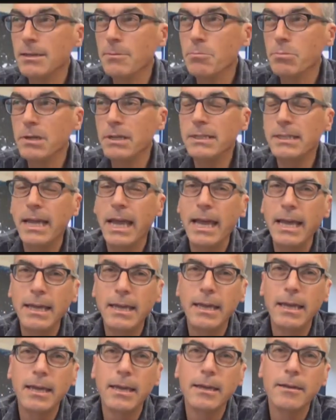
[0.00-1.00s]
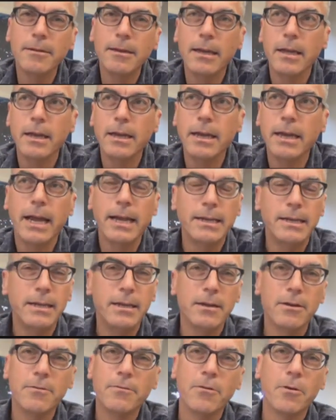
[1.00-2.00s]
Simply taking an
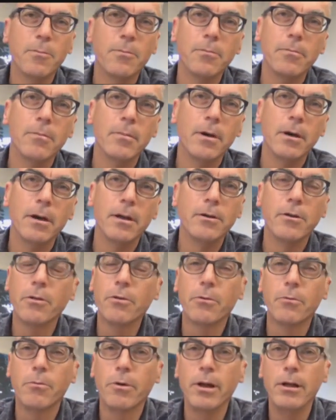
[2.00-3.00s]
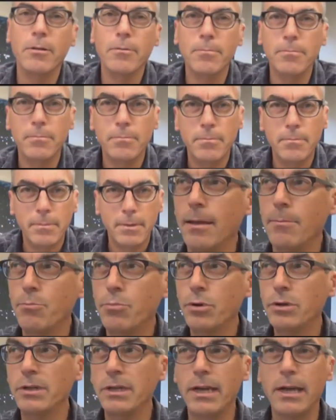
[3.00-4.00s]
idea from another realm and
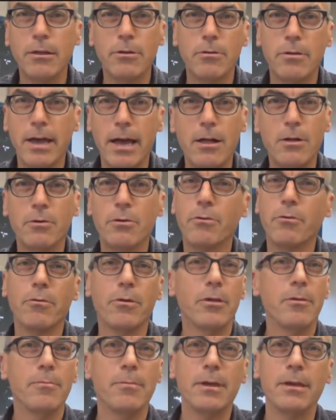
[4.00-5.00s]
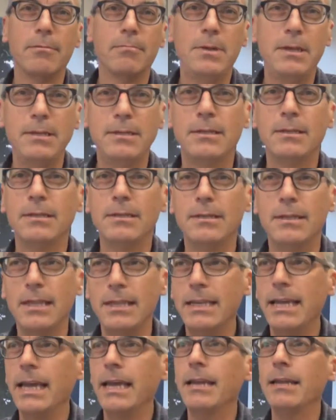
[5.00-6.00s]
put together the algorithm that pieces the
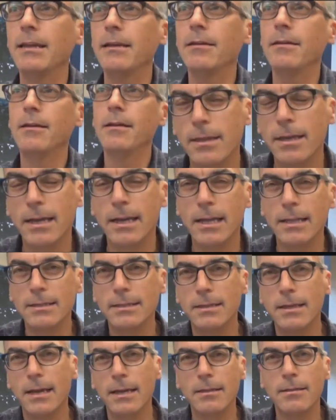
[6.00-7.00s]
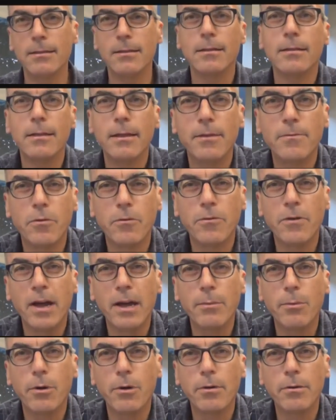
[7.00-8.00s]
data that gets that food or
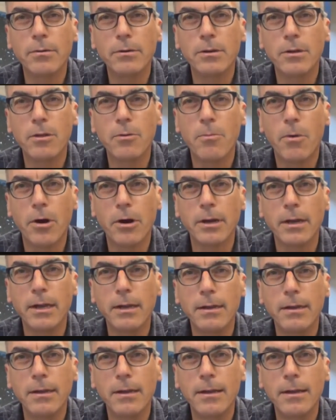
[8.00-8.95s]
fiber to the market.